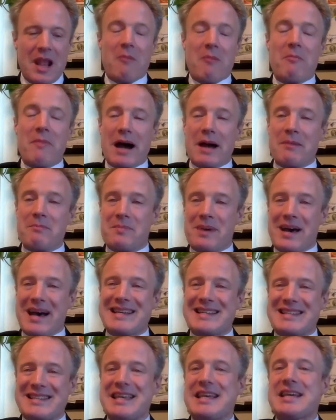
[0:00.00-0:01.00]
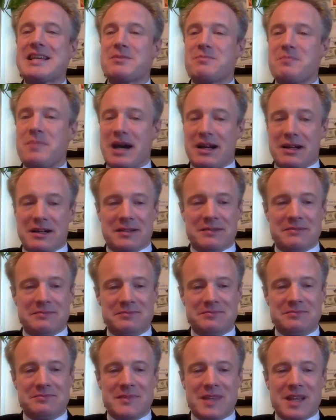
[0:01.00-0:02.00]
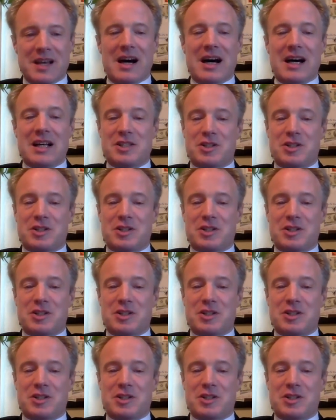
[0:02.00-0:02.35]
My best is better at